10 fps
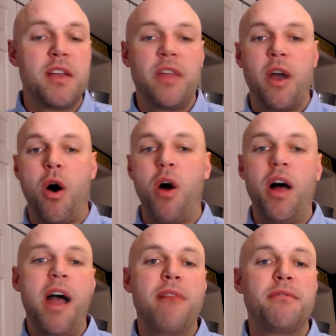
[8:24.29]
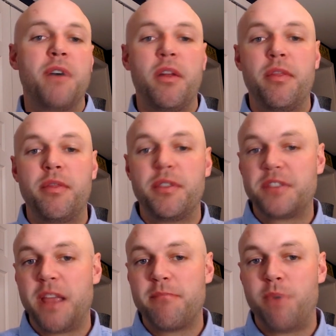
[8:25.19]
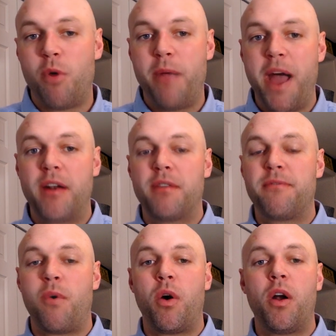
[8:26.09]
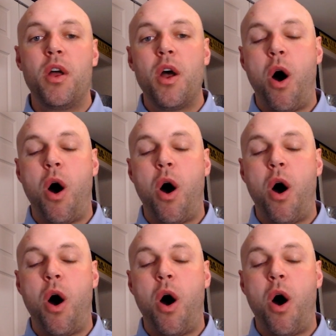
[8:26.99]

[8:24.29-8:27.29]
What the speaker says: They all have the same bolt pattern for